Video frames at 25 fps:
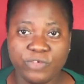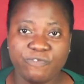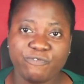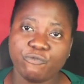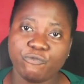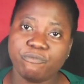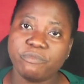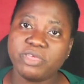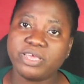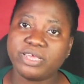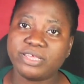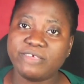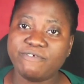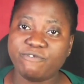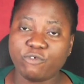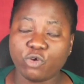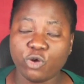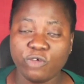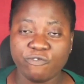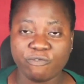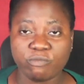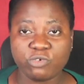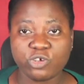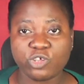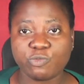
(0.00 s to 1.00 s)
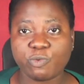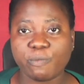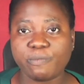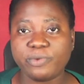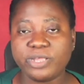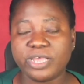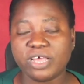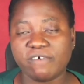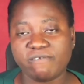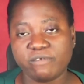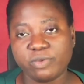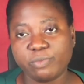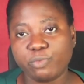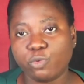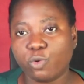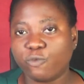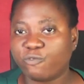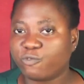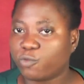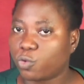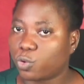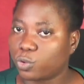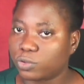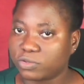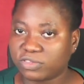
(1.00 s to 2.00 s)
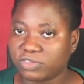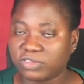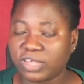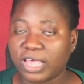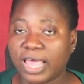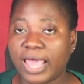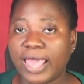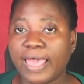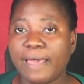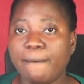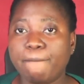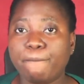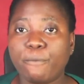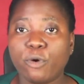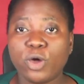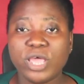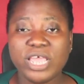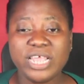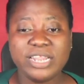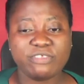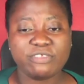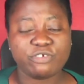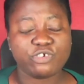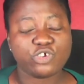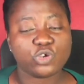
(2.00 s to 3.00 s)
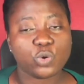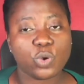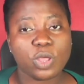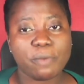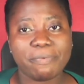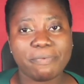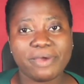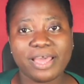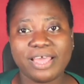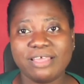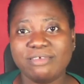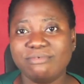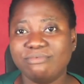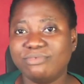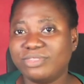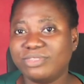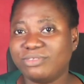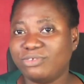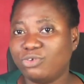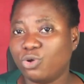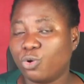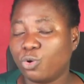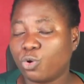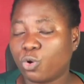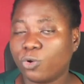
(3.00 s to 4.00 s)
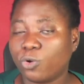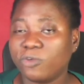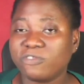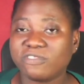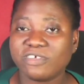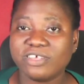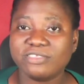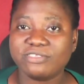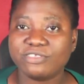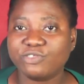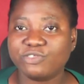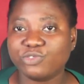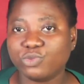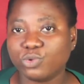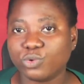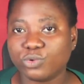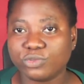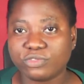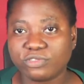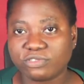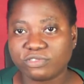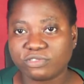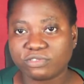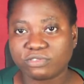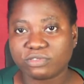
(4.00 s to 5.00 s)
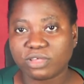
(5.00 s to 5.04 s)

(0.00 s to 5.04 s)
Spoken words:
If your information is publicly available, of course, but in a situation whereby your consent is not